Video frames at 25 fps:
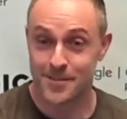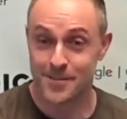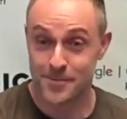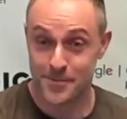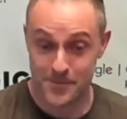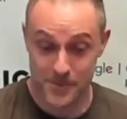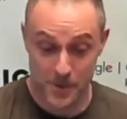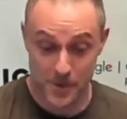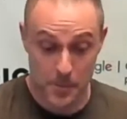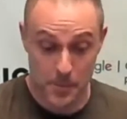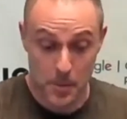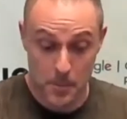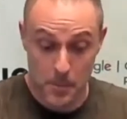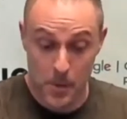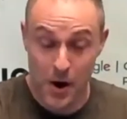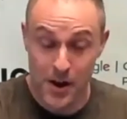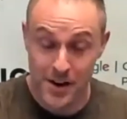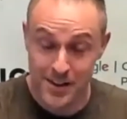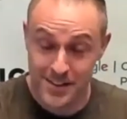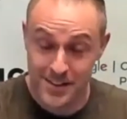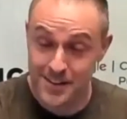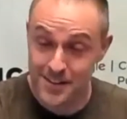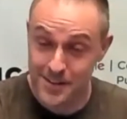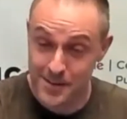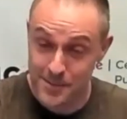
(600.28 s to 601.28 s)
from a
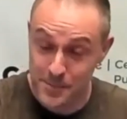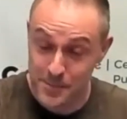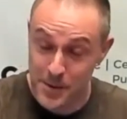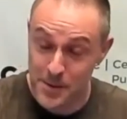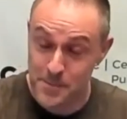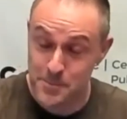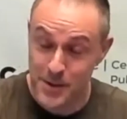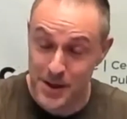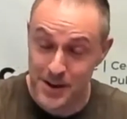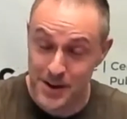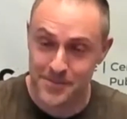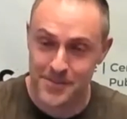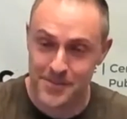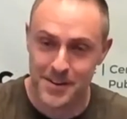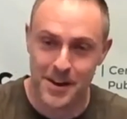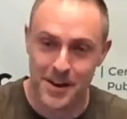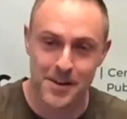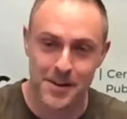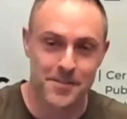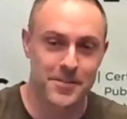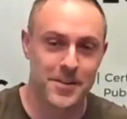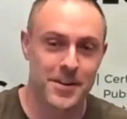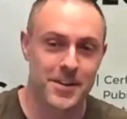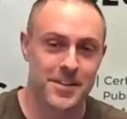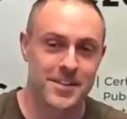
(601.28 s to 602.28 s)
monetary benefit out
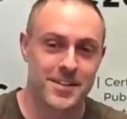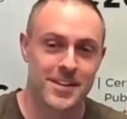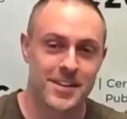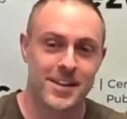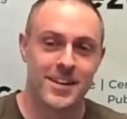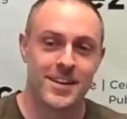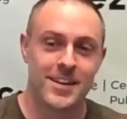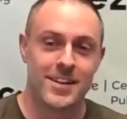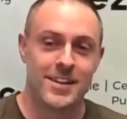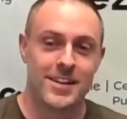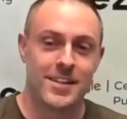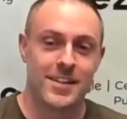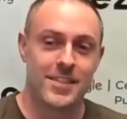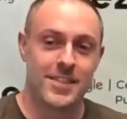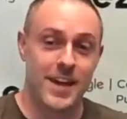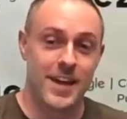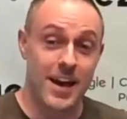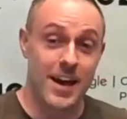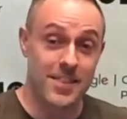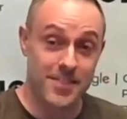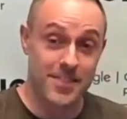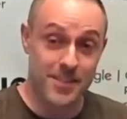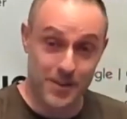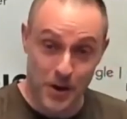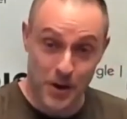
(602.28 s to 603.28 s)
of it
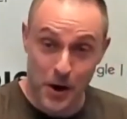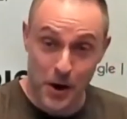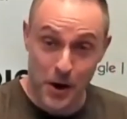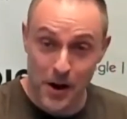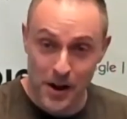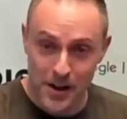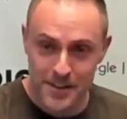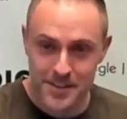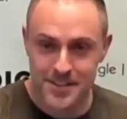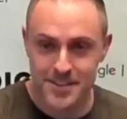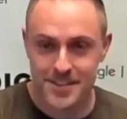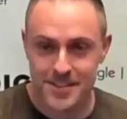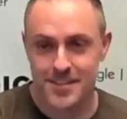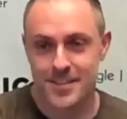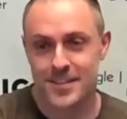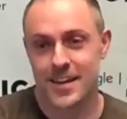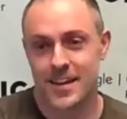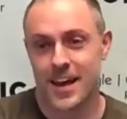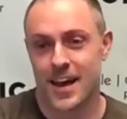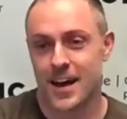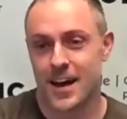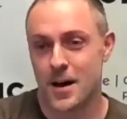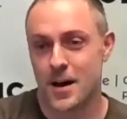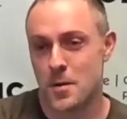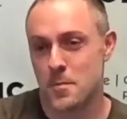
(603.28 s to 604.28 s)
than the cost.
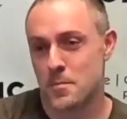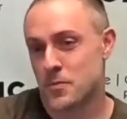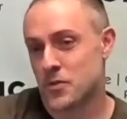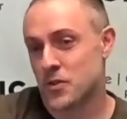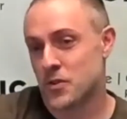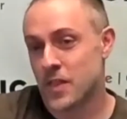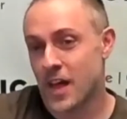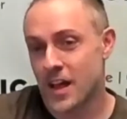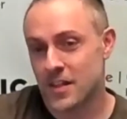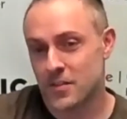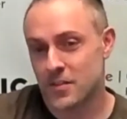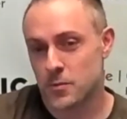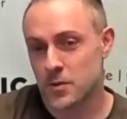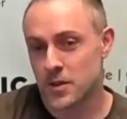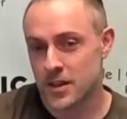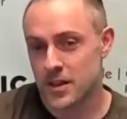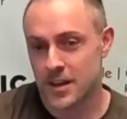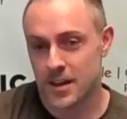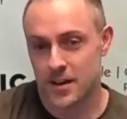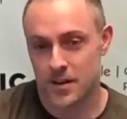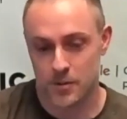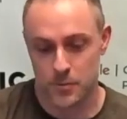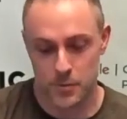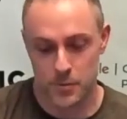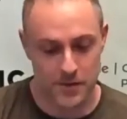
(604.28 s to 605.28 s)
So that's really
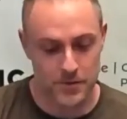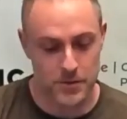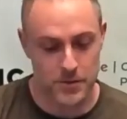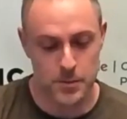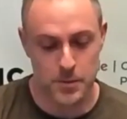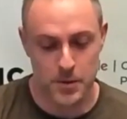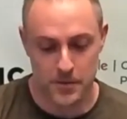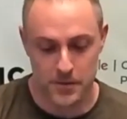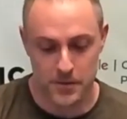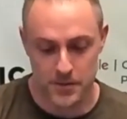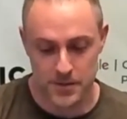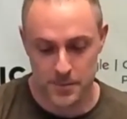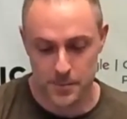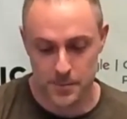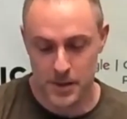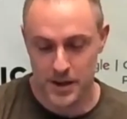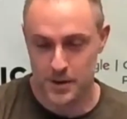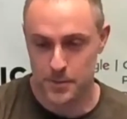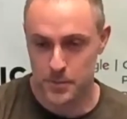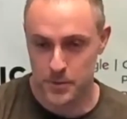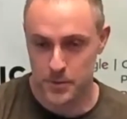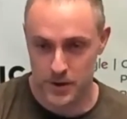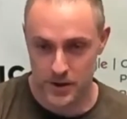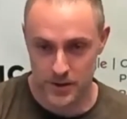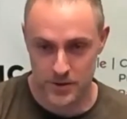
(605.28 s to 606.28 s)
it, is we have to be able to make a
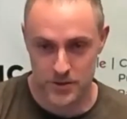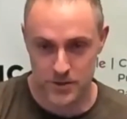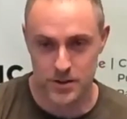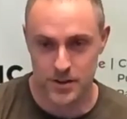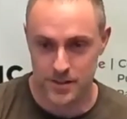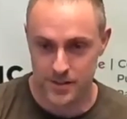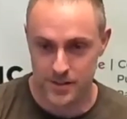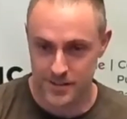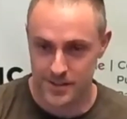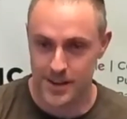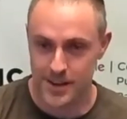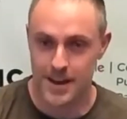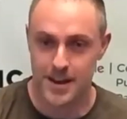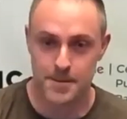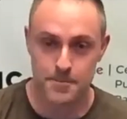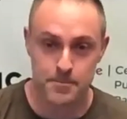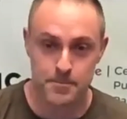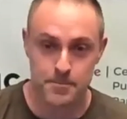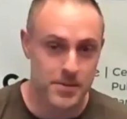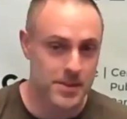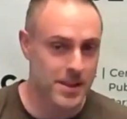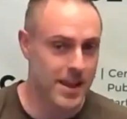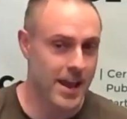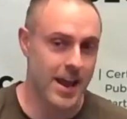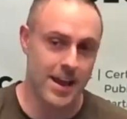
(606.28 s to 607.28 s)
prediction and say,
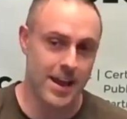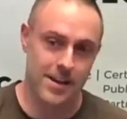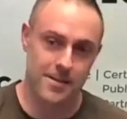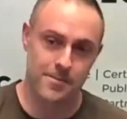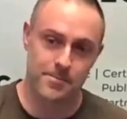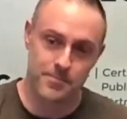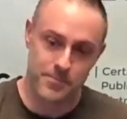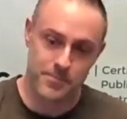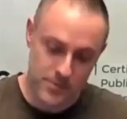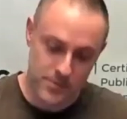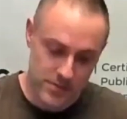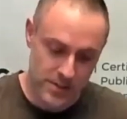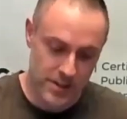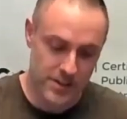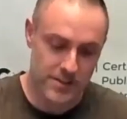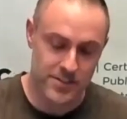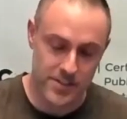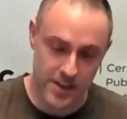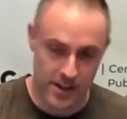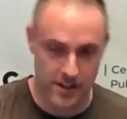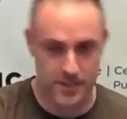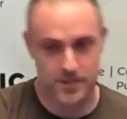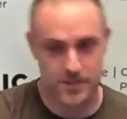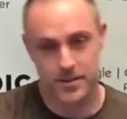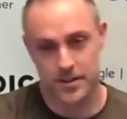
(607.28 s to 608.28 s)
hey, this
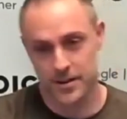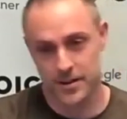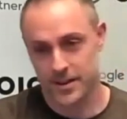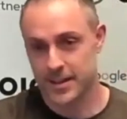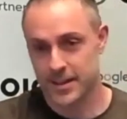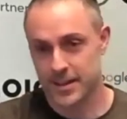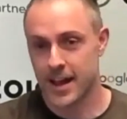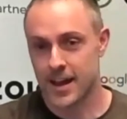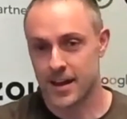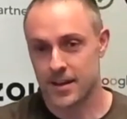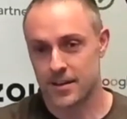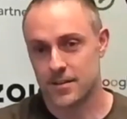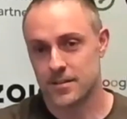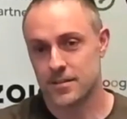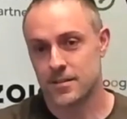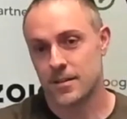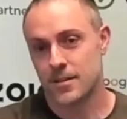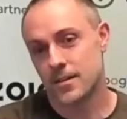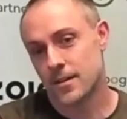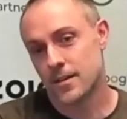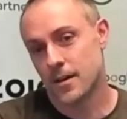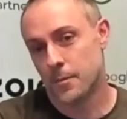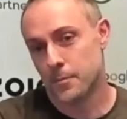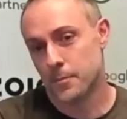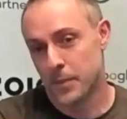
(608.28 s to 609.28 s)
site's going to get
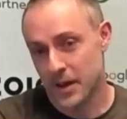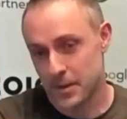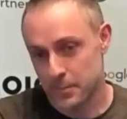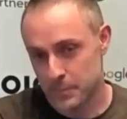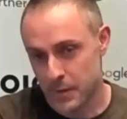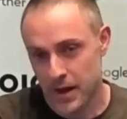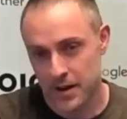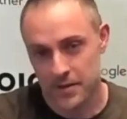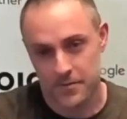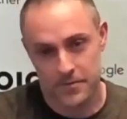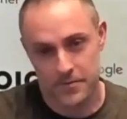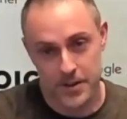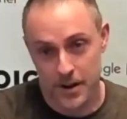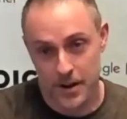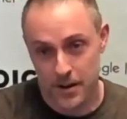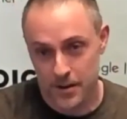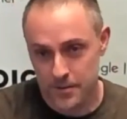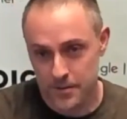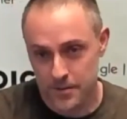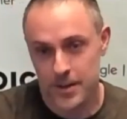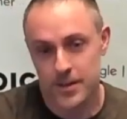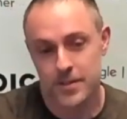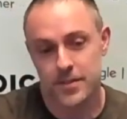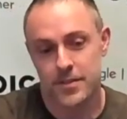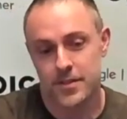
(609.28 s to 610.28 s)
a big benefit out of
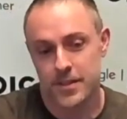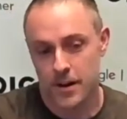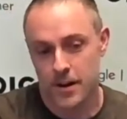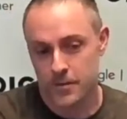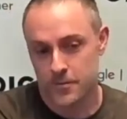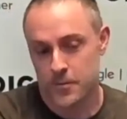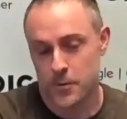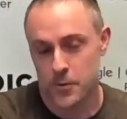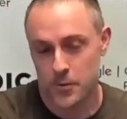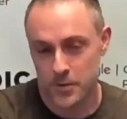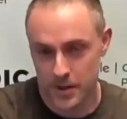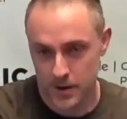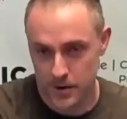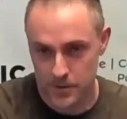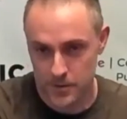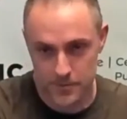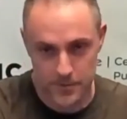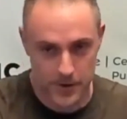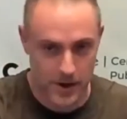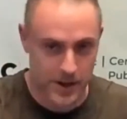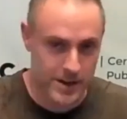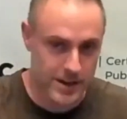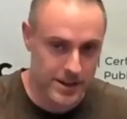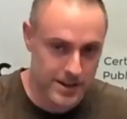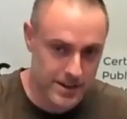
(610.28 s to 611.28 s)
it, therefore they're
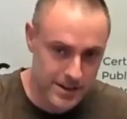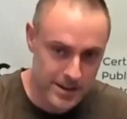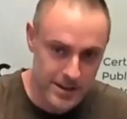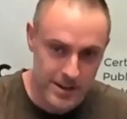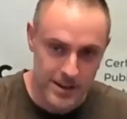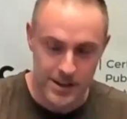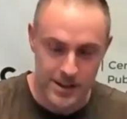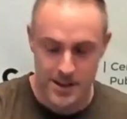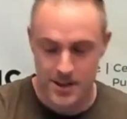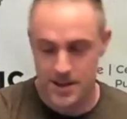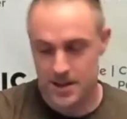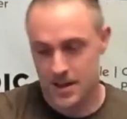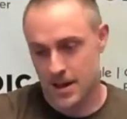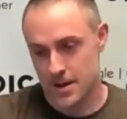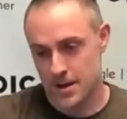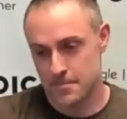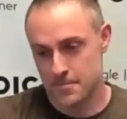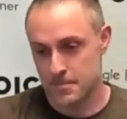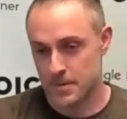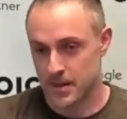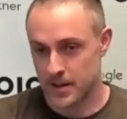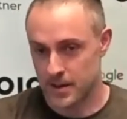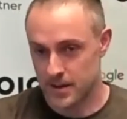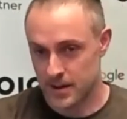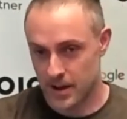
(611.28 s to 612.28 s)
invited.
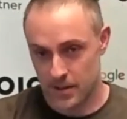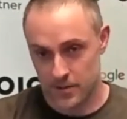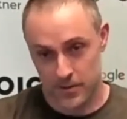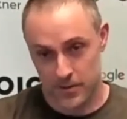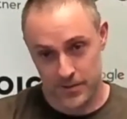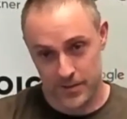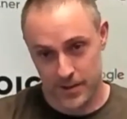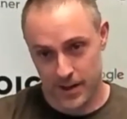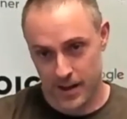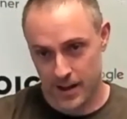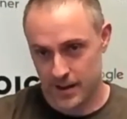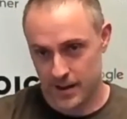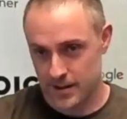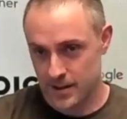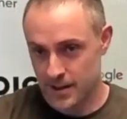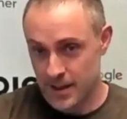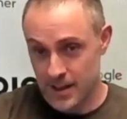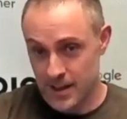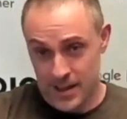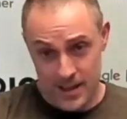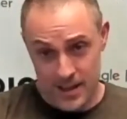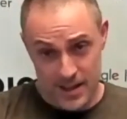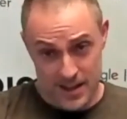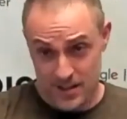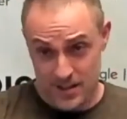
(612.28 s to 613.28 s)
Another site
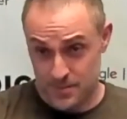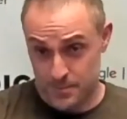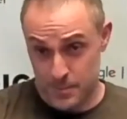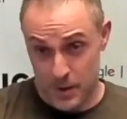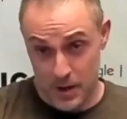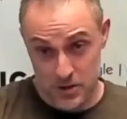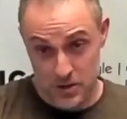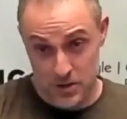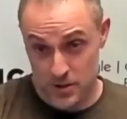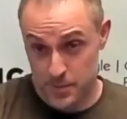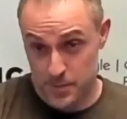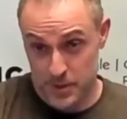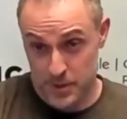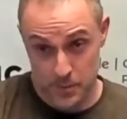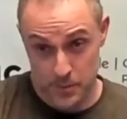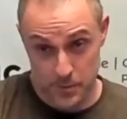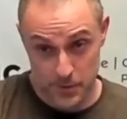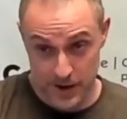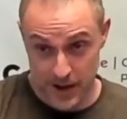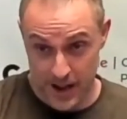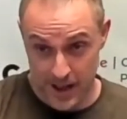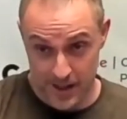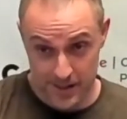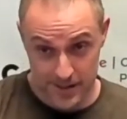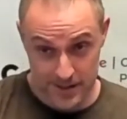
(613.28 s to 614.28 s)
might just be the
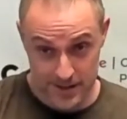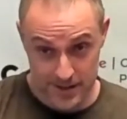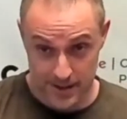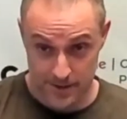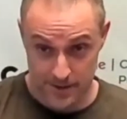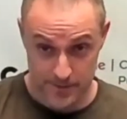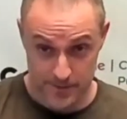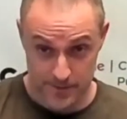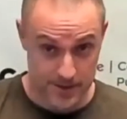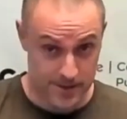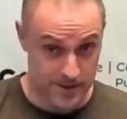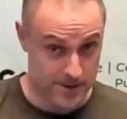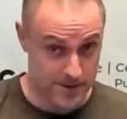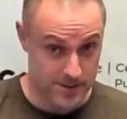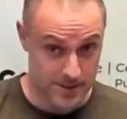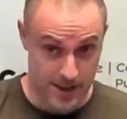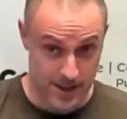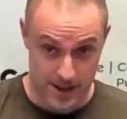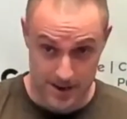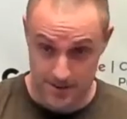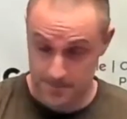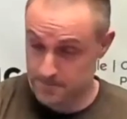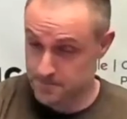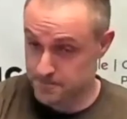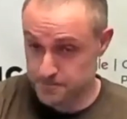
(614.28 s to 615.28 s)
reality of it,
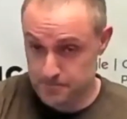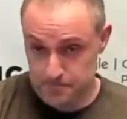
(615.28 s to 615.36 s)
that